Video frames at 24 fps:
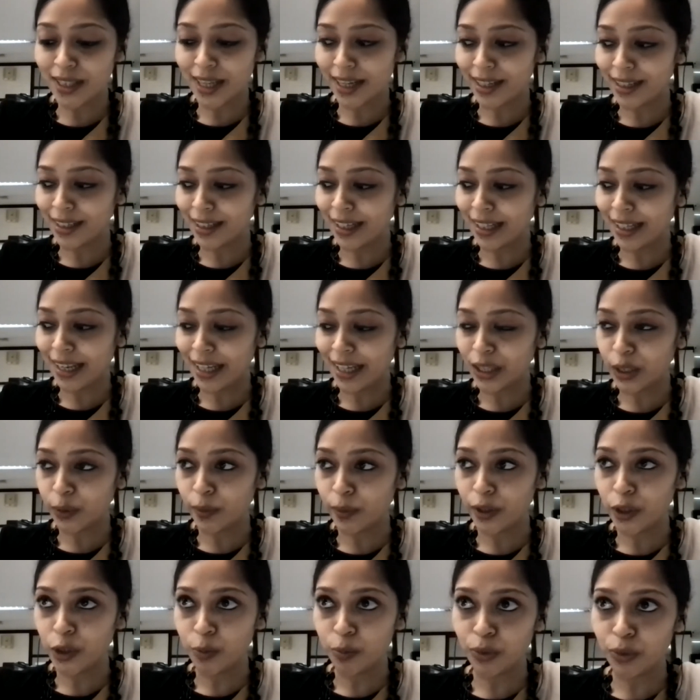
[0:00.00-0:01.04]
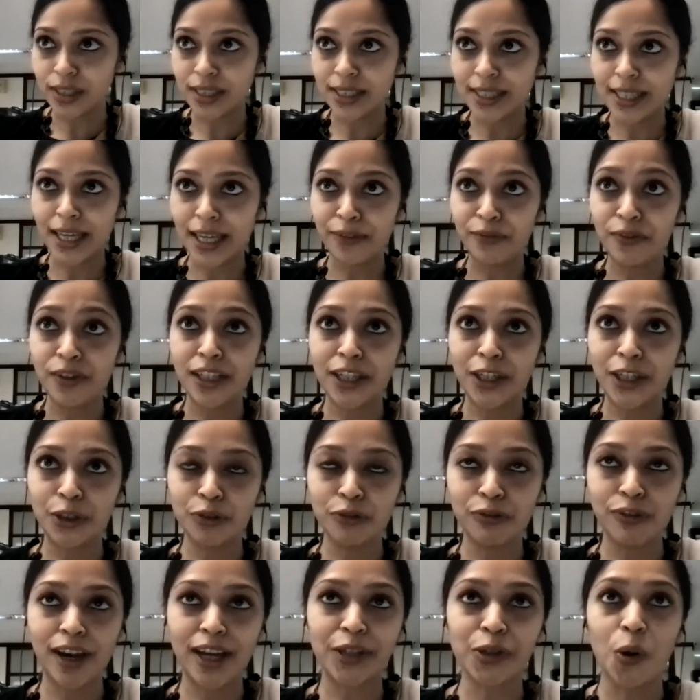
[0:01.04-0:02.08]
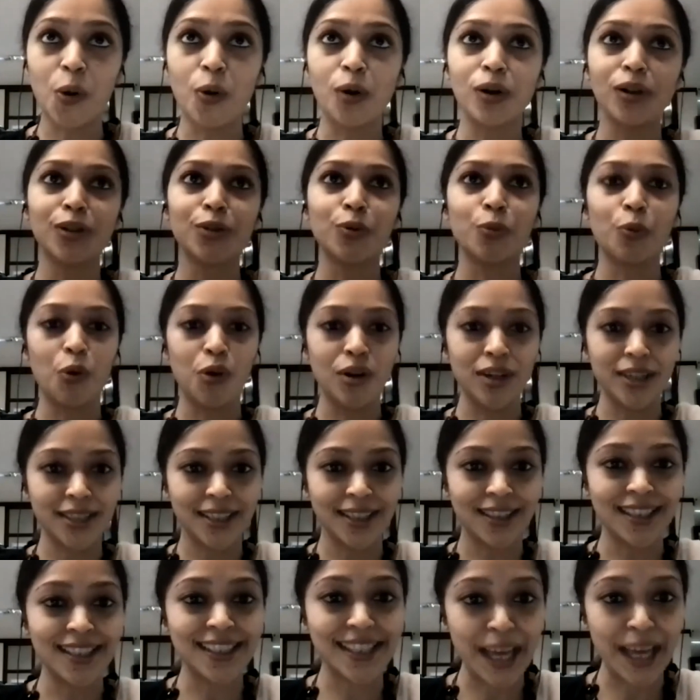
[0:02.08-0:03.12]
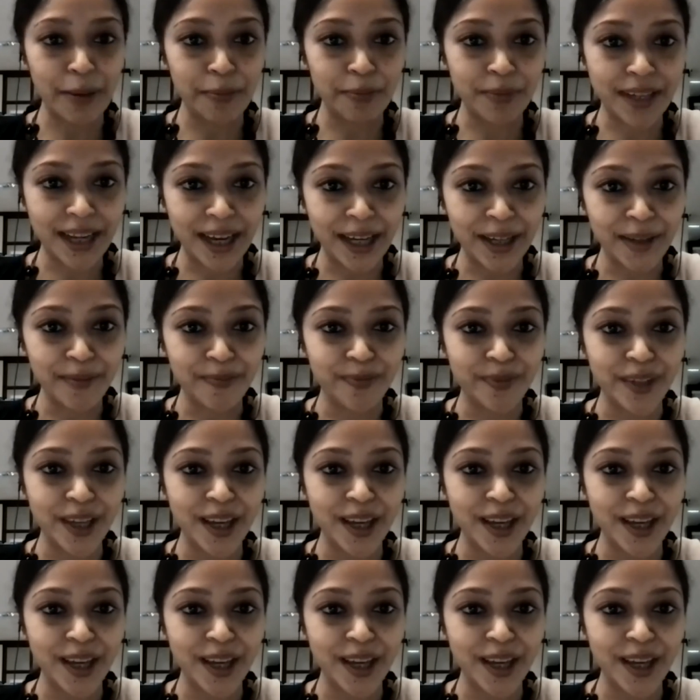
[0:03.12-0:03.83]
I really like the way you put saying we need to fight all the wars at the same time.